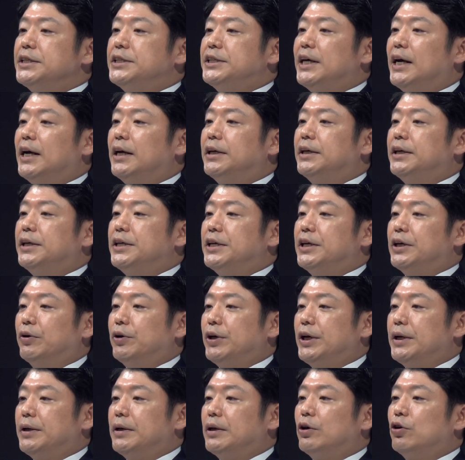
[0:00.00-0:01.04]
Despite
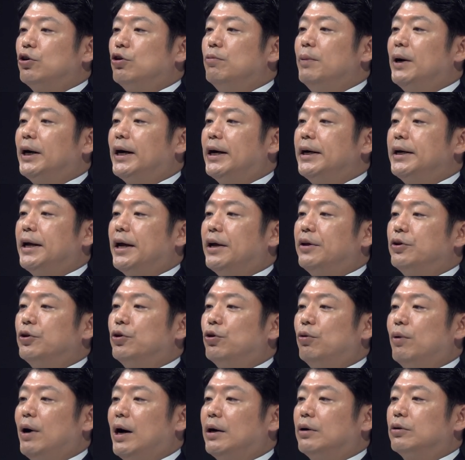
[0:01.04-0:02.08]
quarterly
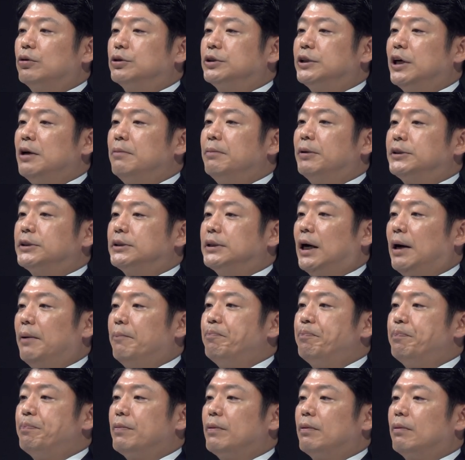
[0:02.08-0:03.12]
fluctuations, we are seeing
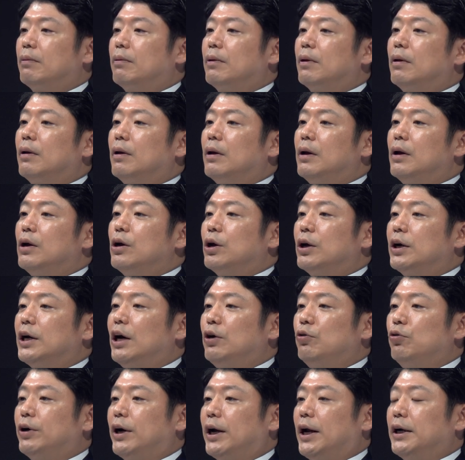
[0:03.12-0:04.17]
steady
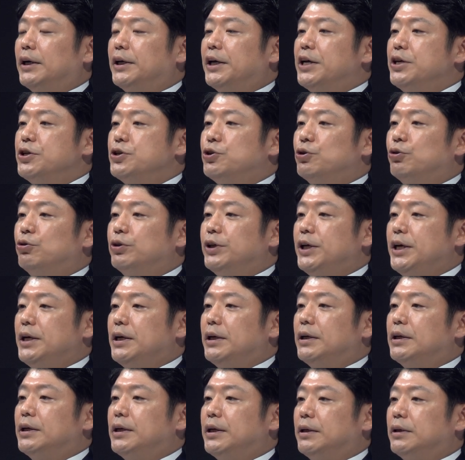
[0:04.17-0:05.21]
increases from the
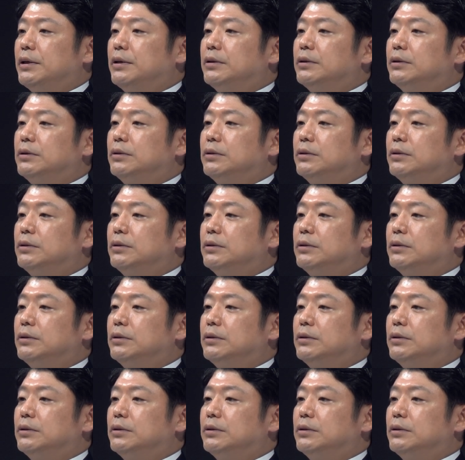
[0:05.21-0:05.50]
past.